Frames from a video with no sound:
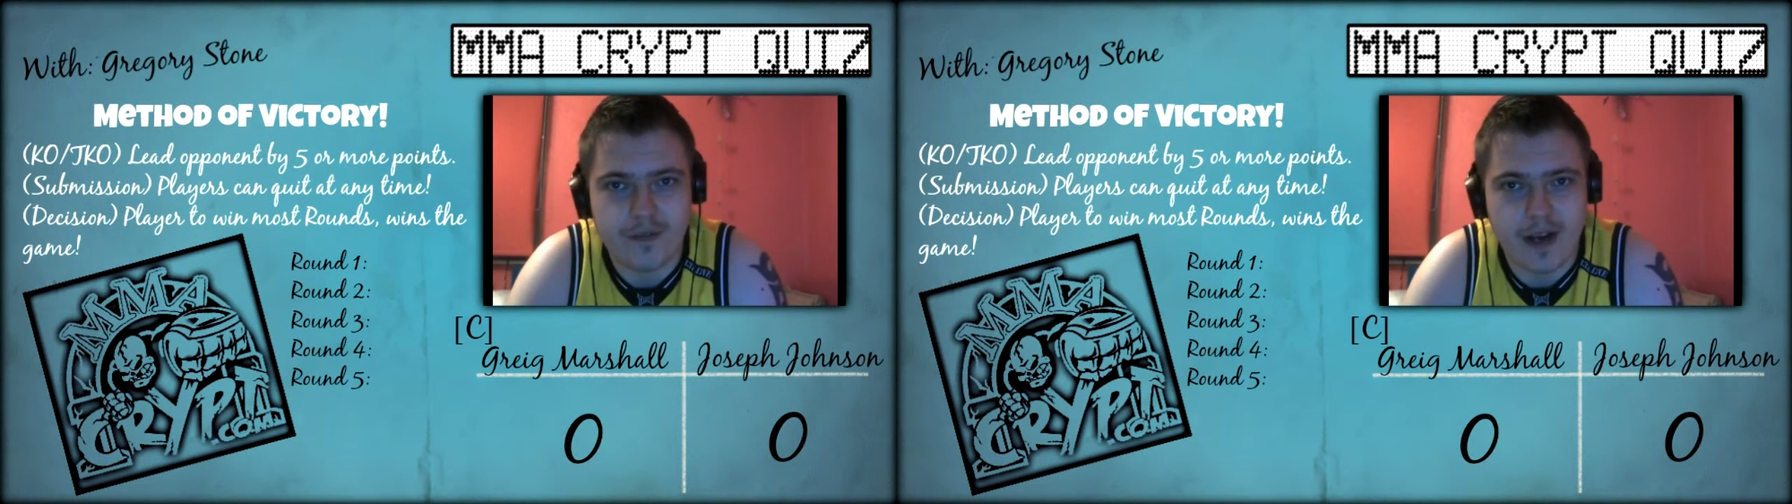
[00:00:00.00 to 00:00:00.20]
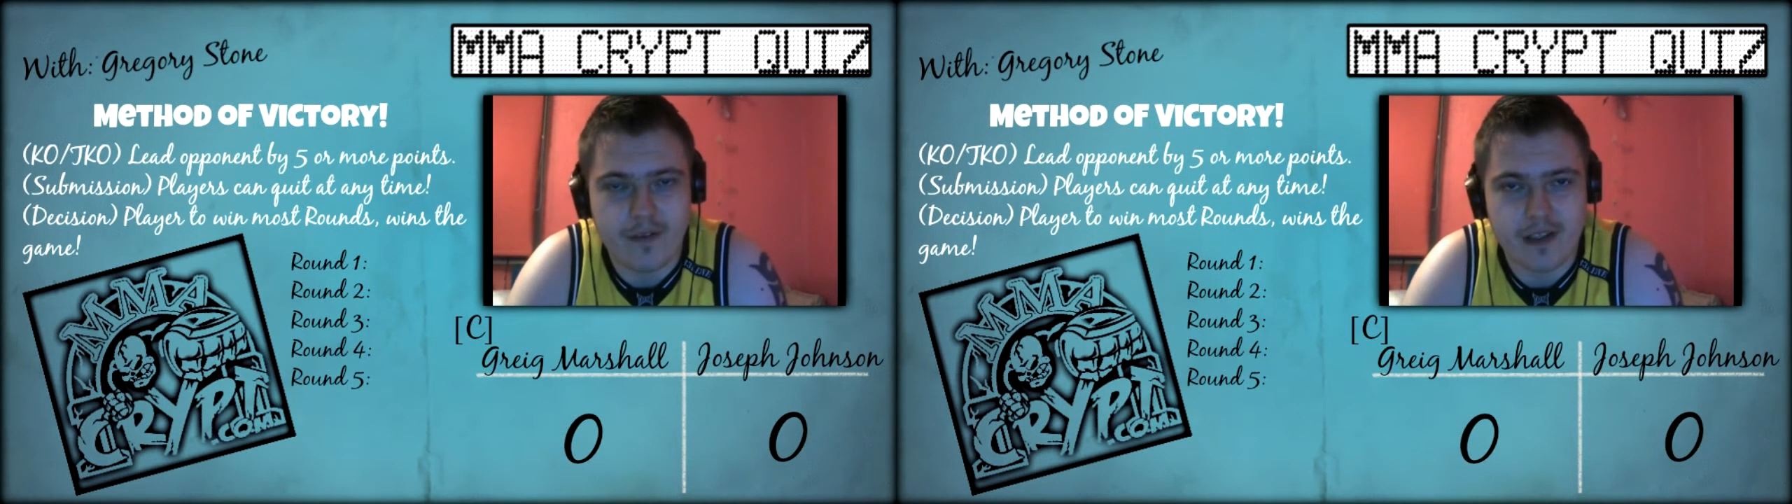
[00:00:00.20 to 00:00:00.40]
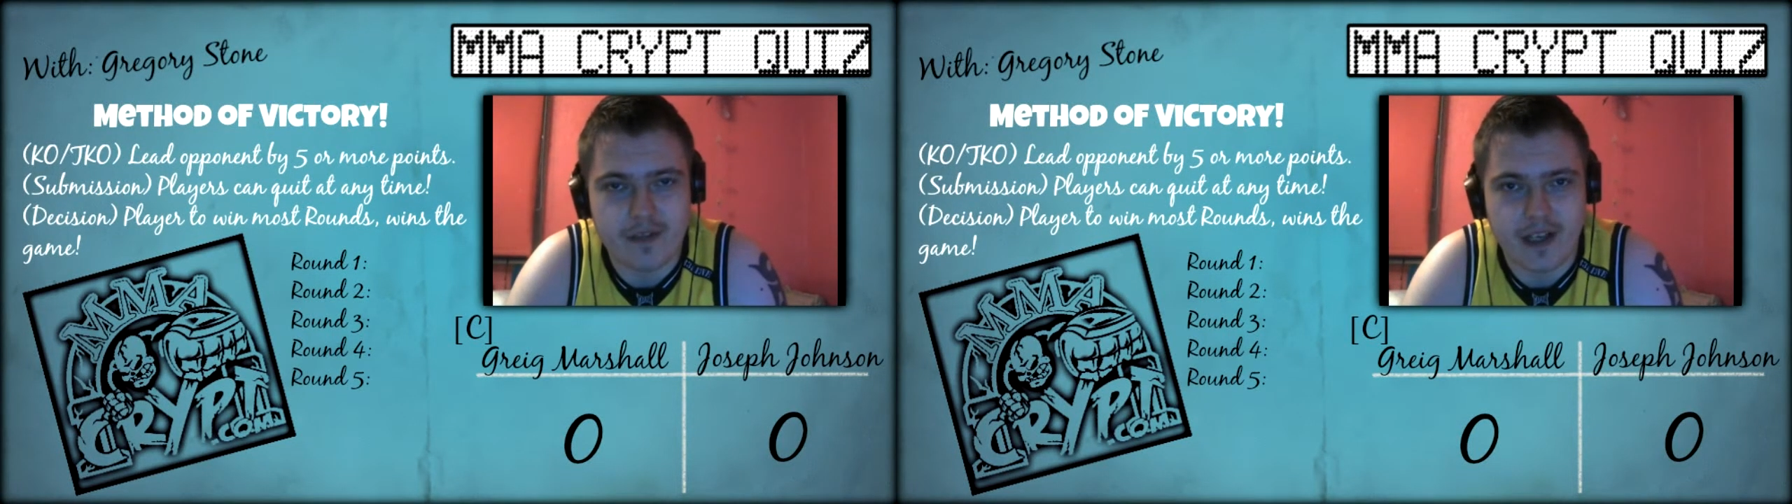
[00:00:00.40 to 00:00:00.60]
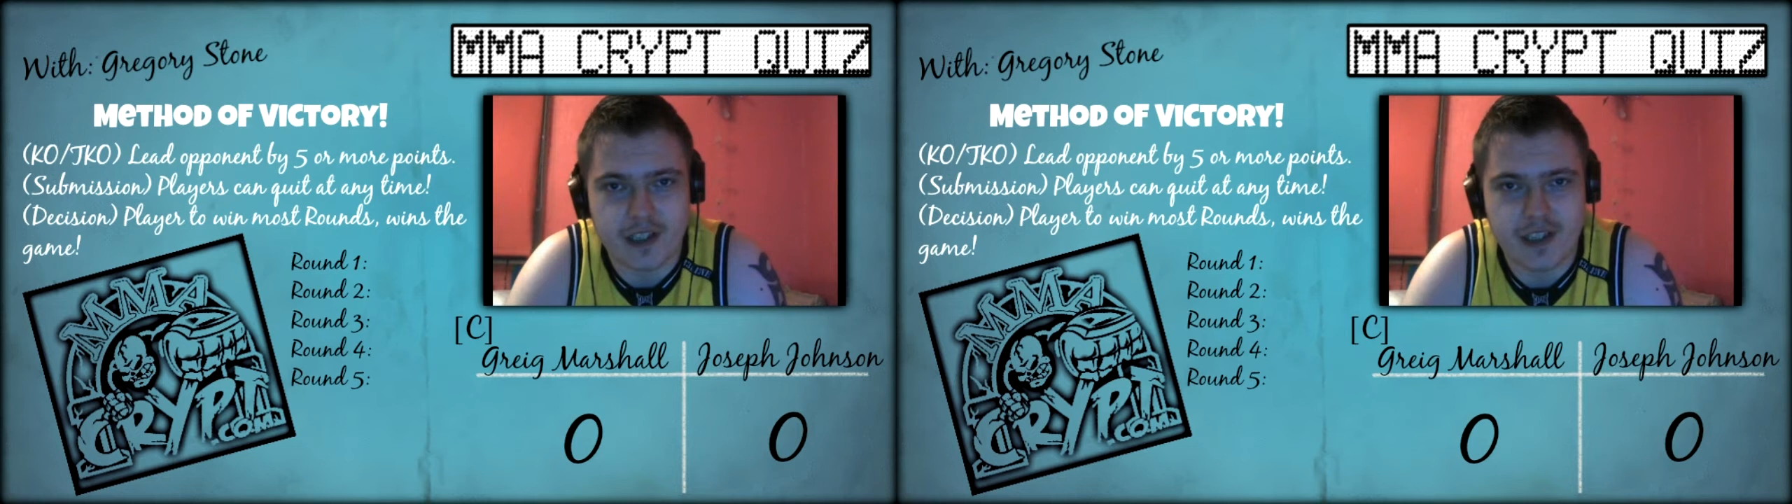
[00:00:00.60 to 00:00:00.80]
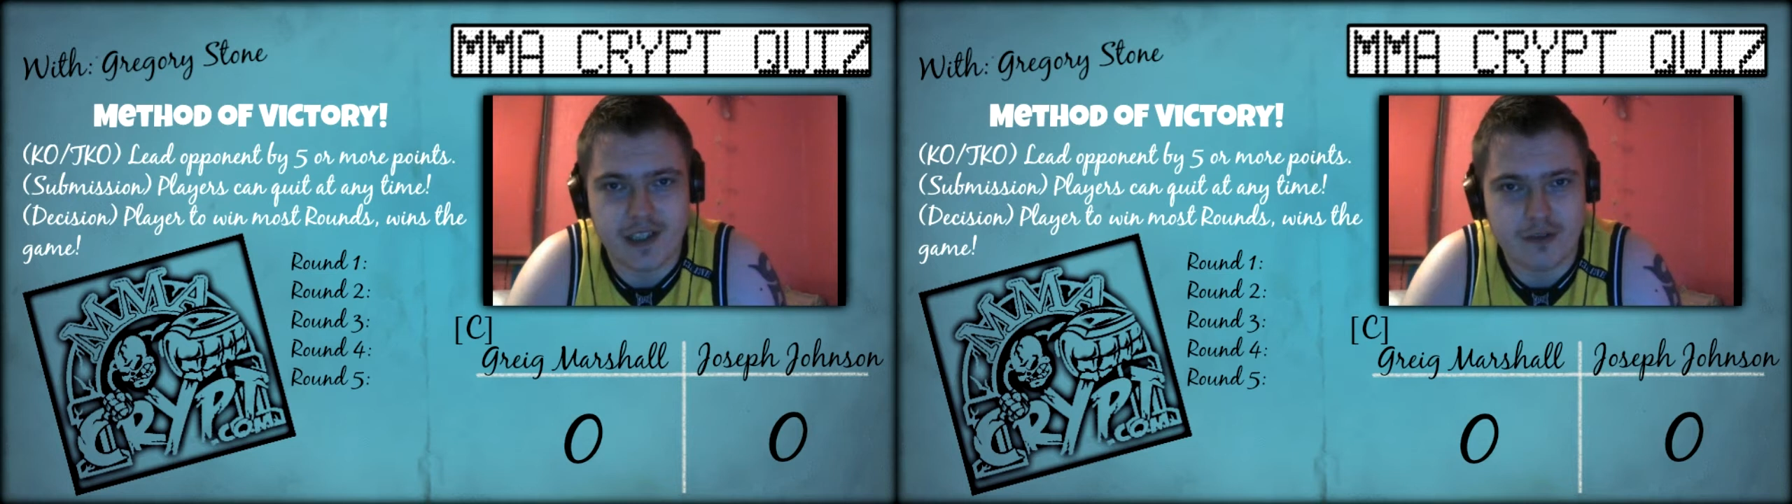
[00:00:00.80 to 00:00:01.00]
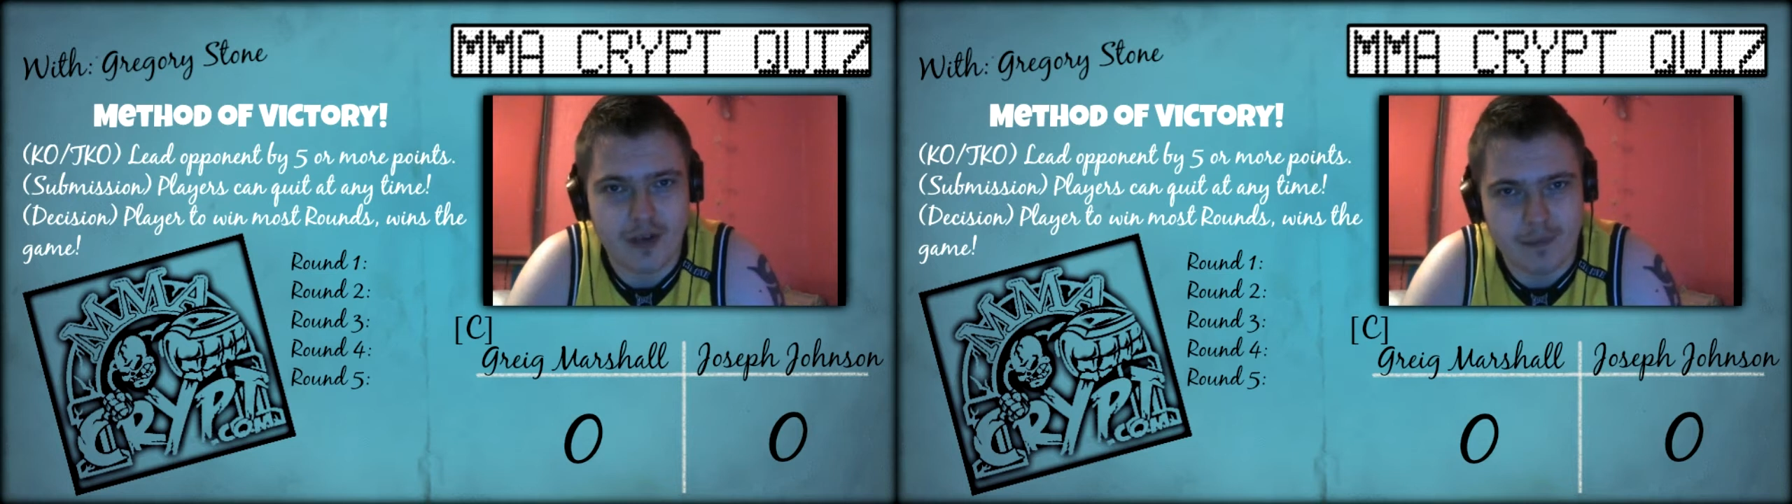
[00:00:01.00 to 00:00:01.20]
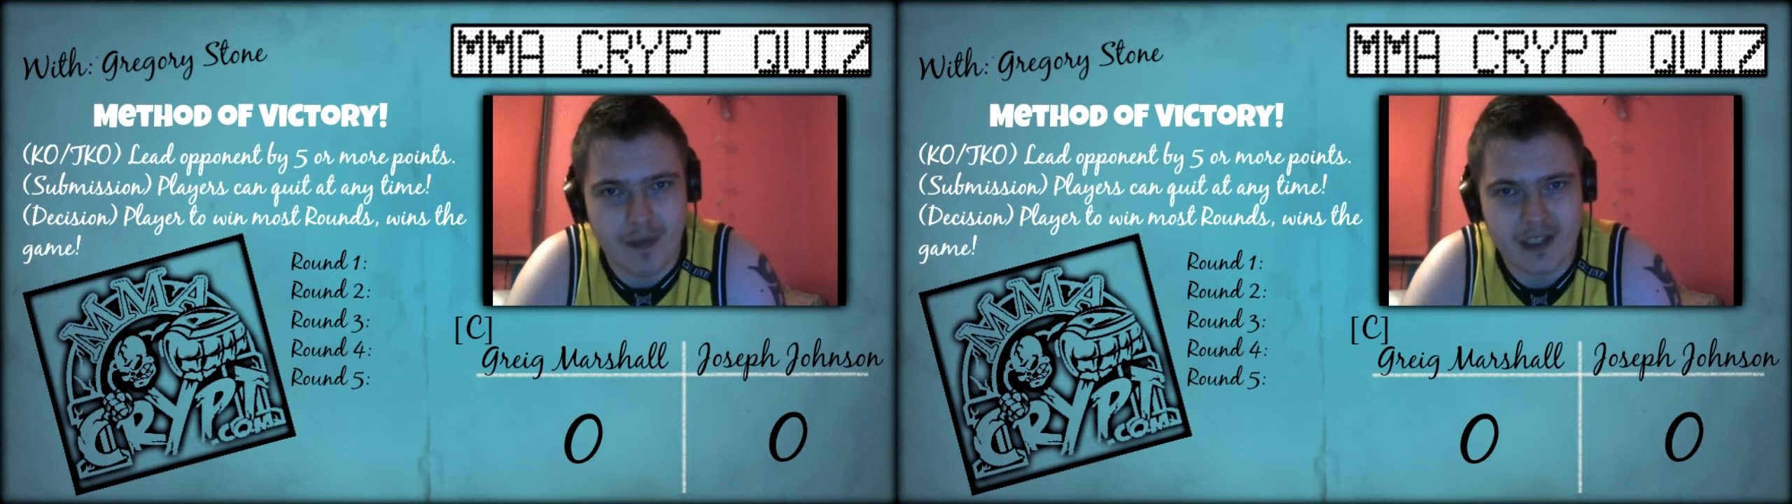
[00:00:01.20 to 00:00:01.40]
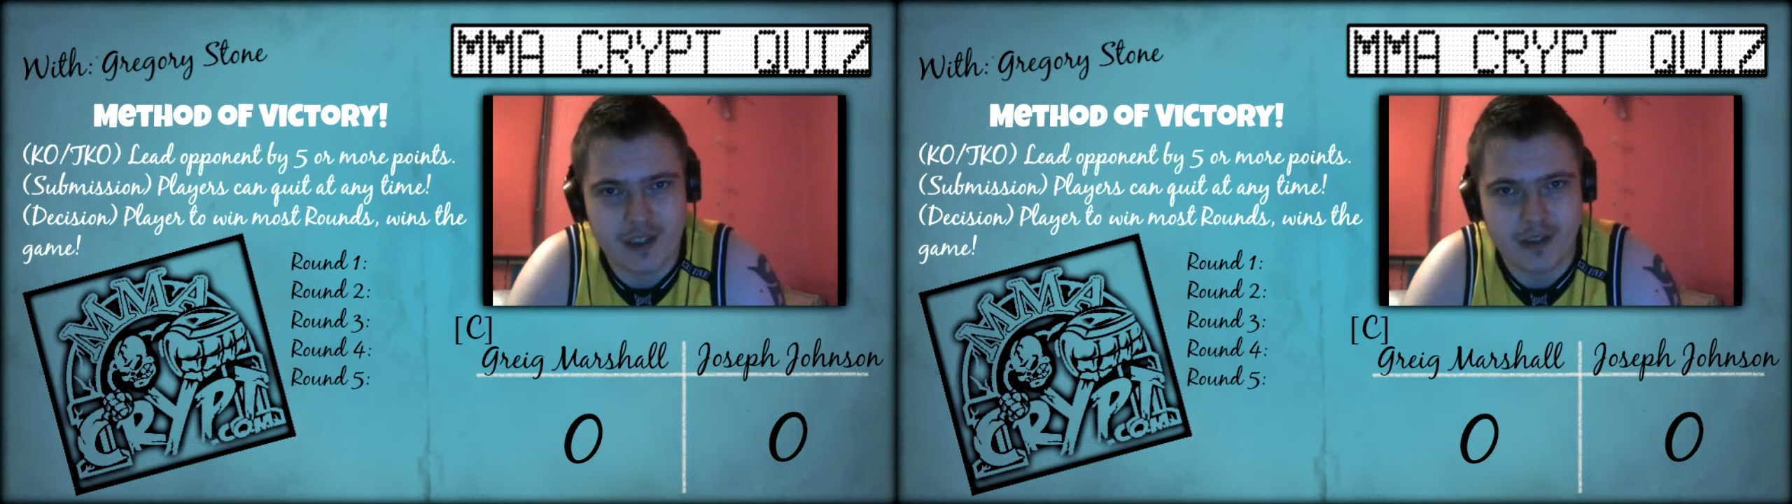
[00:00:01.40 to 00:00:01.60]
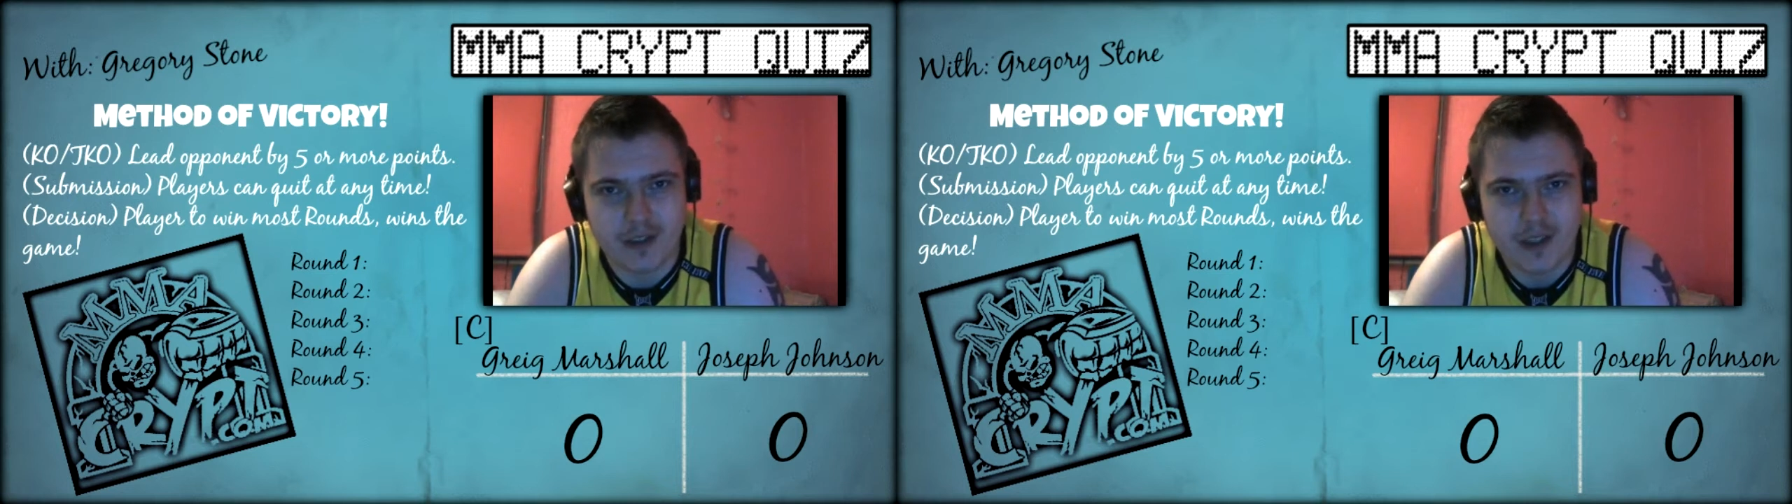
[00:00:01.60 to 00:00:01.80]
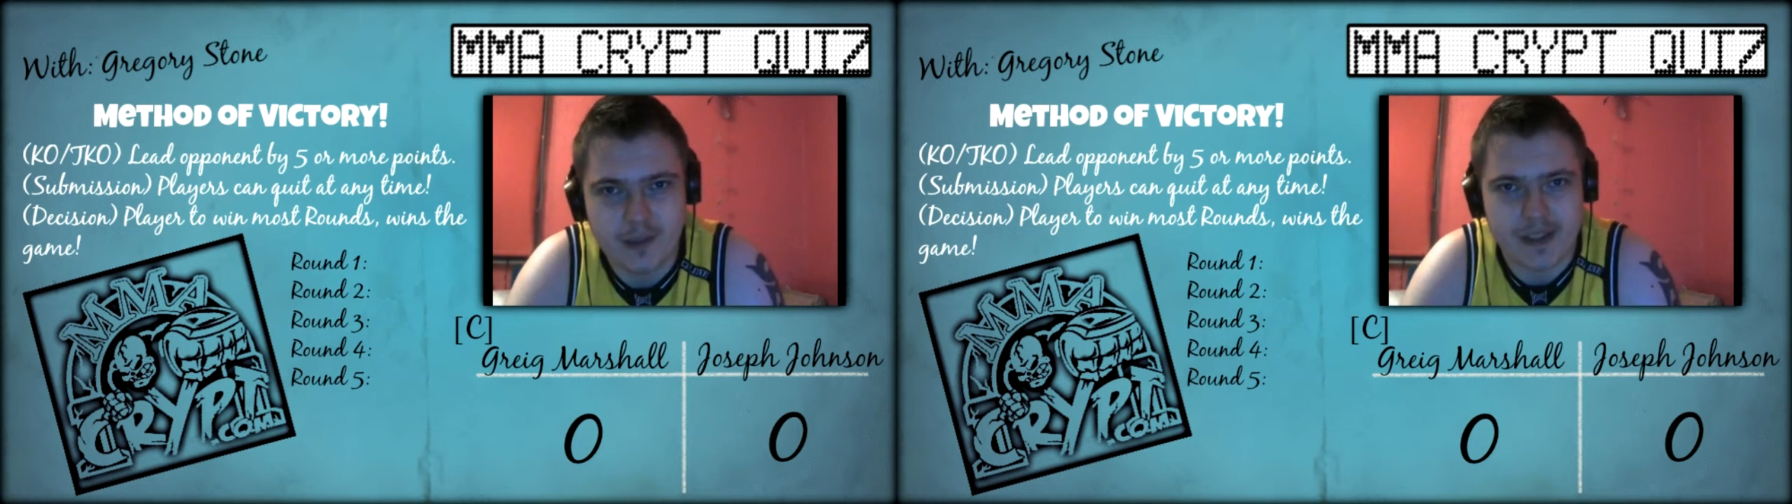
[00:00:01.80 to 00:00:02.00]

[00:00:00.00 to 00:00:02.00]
5 rounds of action as Greg Marshall